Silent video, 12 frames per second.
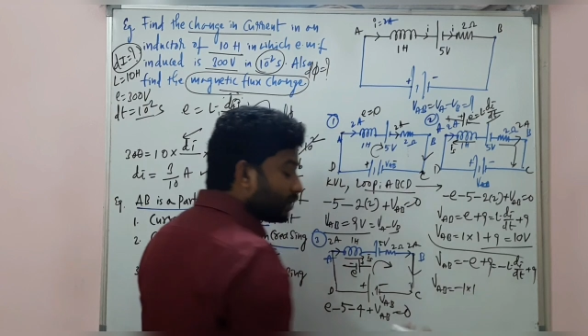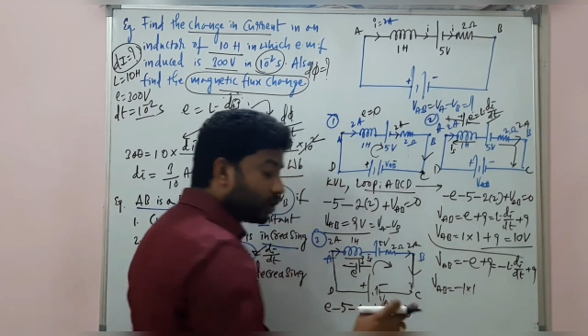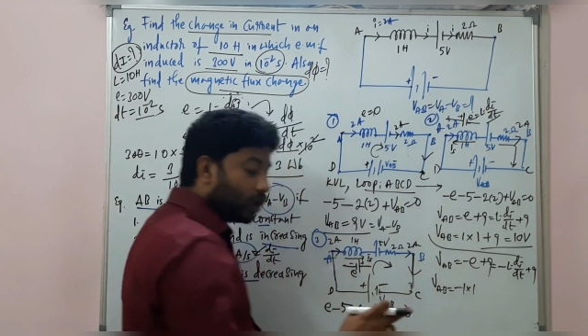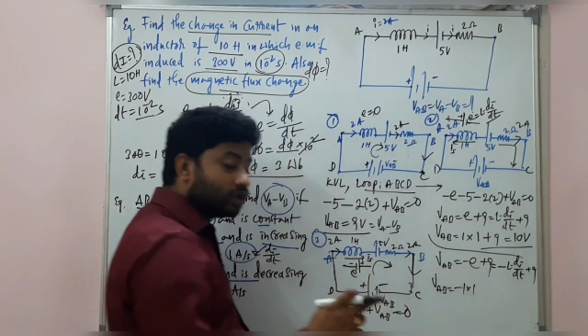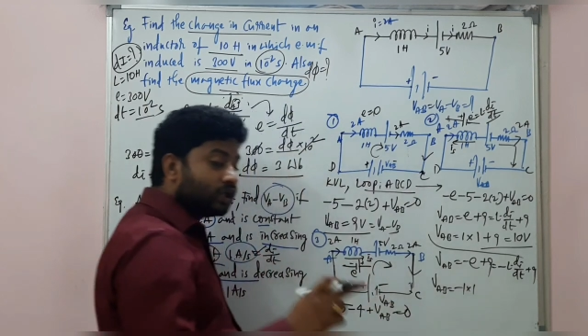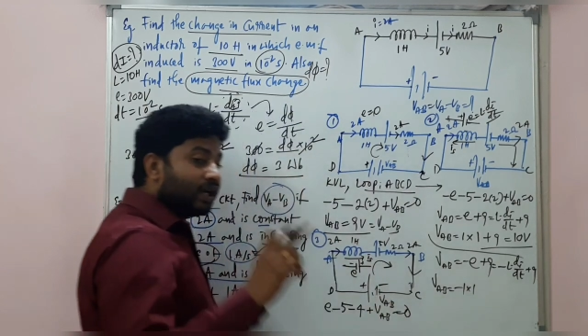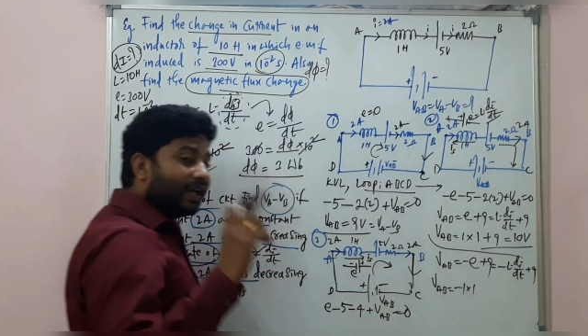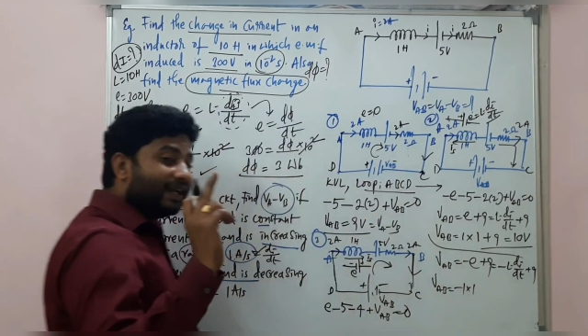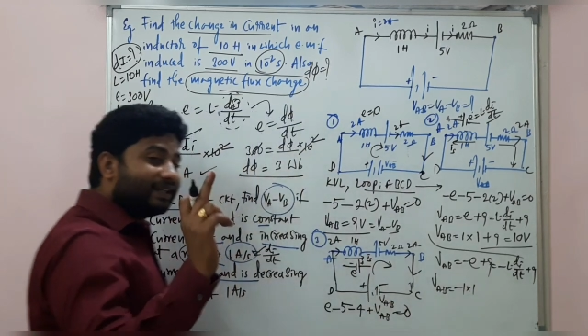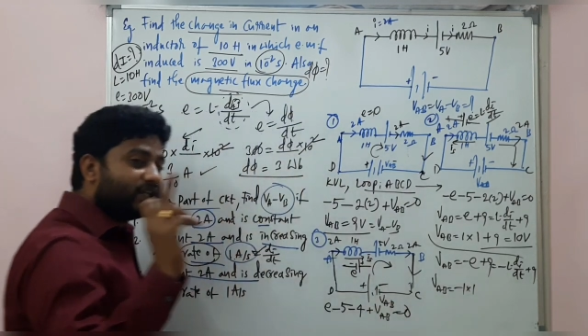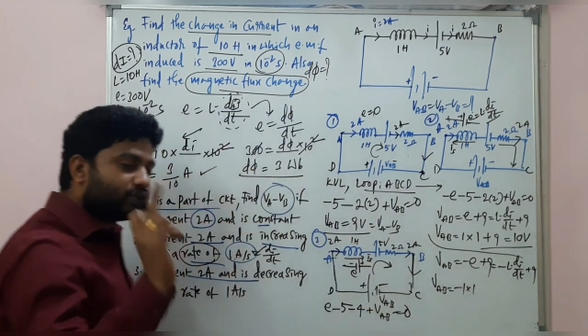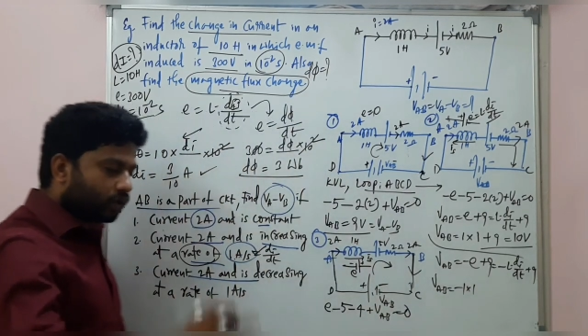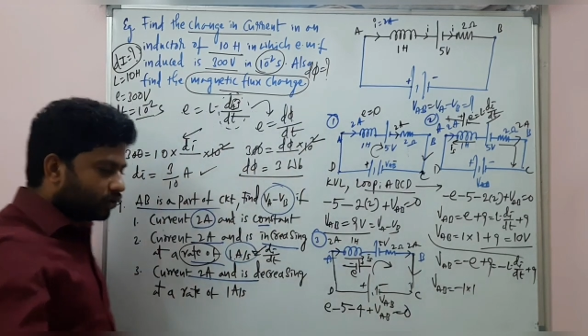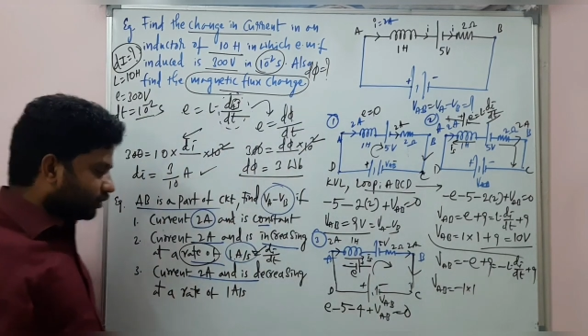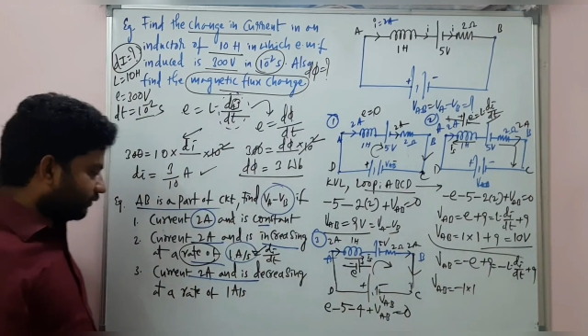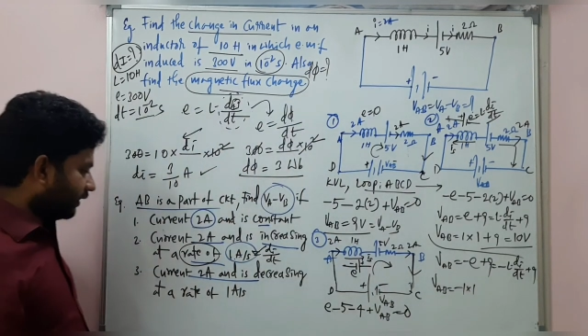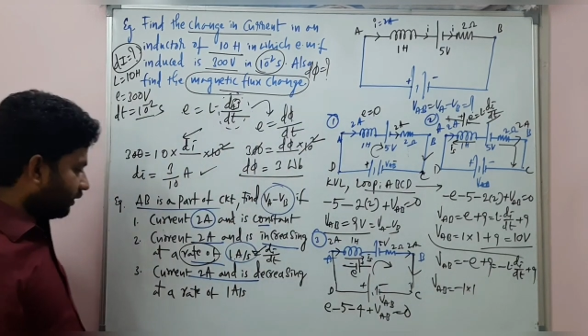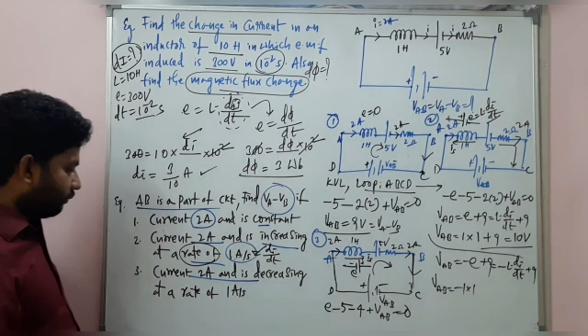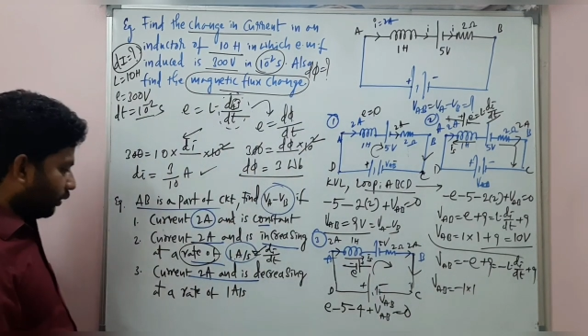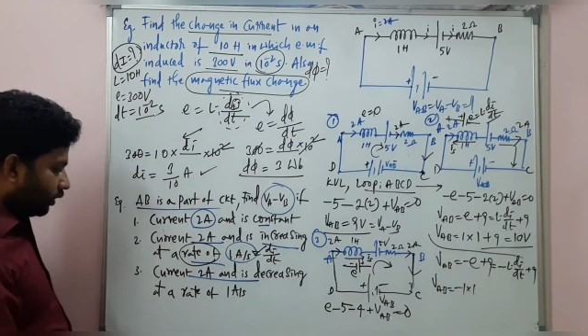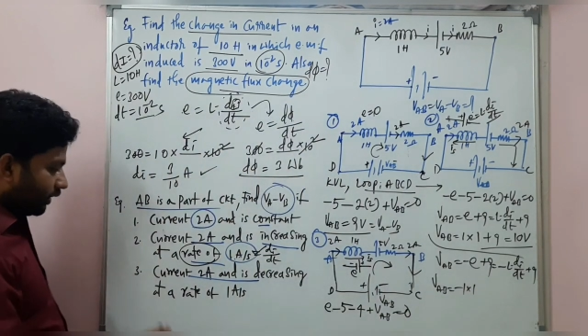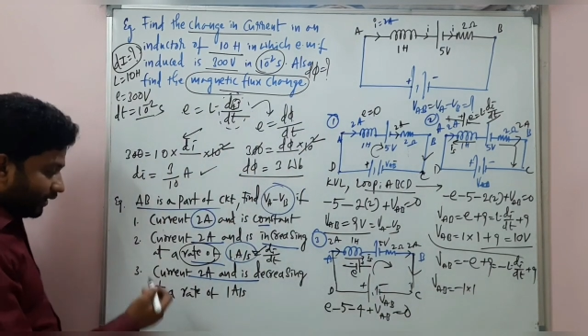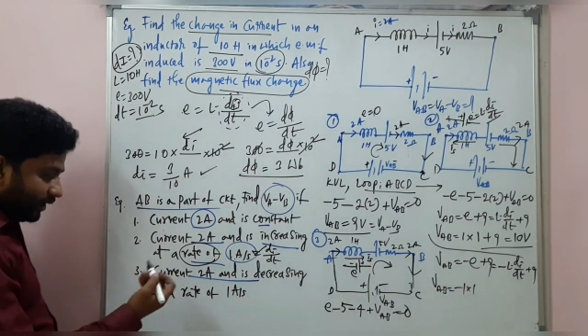because it is also very important.